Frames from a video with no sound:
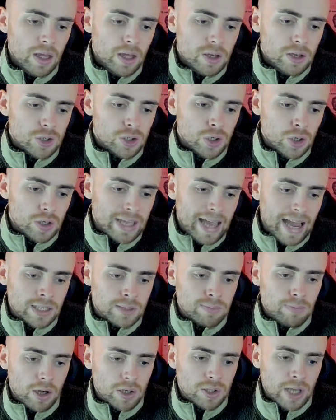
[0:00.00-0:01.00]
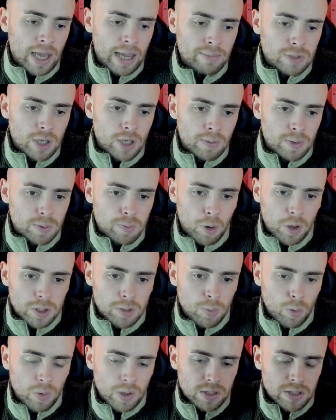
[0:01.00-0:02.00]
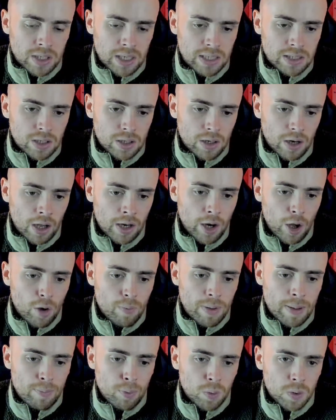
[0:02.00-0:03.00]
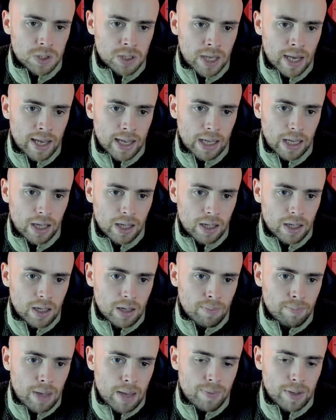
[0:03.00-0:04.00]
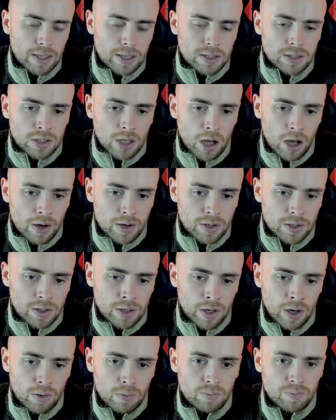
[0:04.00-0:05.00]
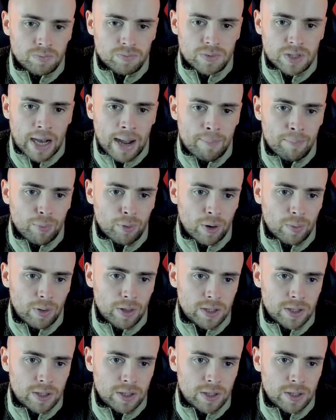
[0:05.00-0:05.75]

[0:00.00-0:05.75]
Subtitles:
should get as much game time as possible this season. I know people will say maybe it's tampering with